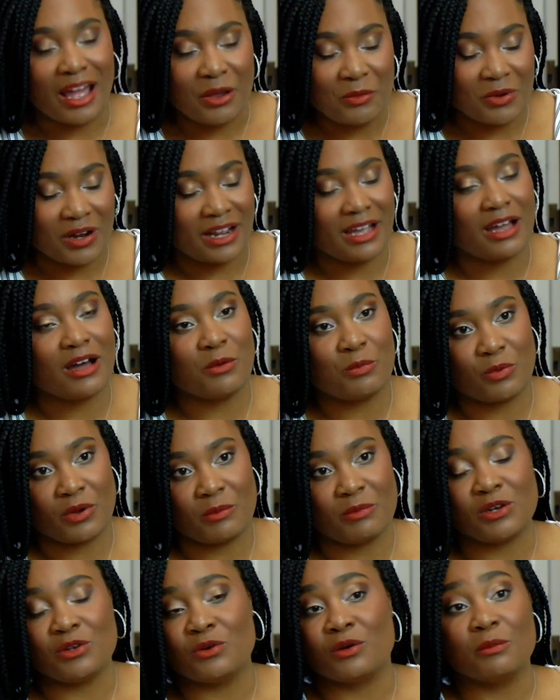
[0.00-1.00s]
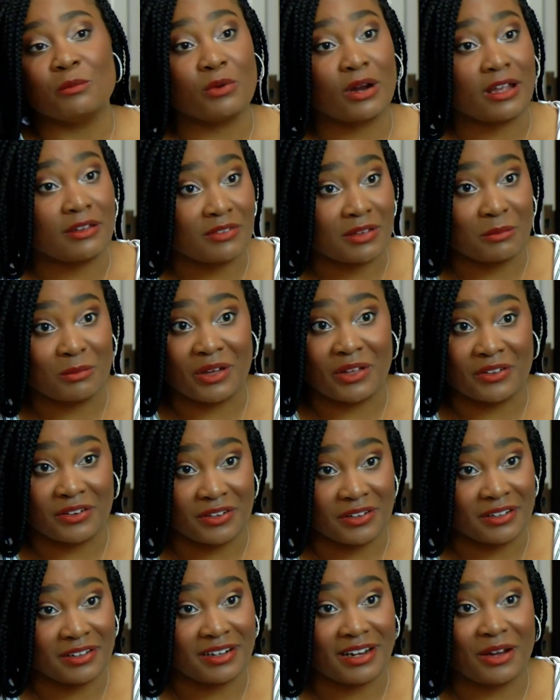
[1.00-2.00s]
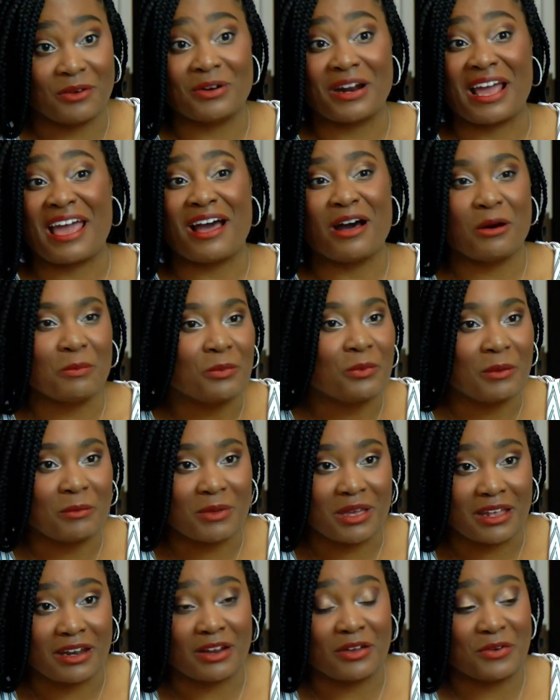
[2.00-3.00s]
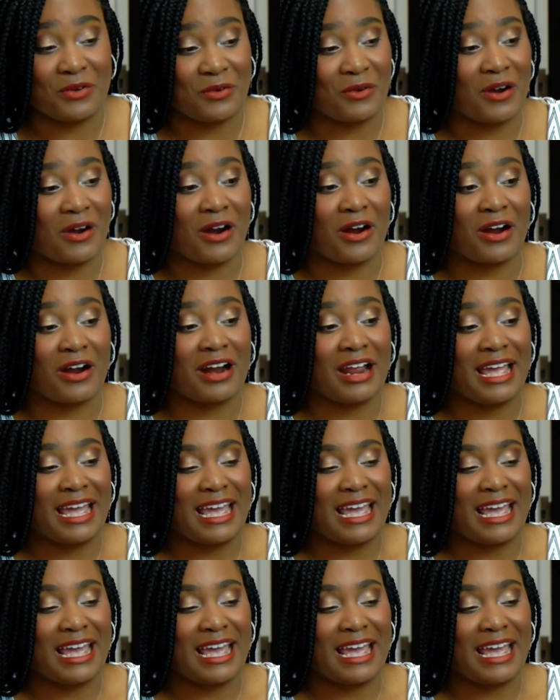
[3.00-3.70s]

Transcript: want to help women who are braving motherhood. I want to help women who are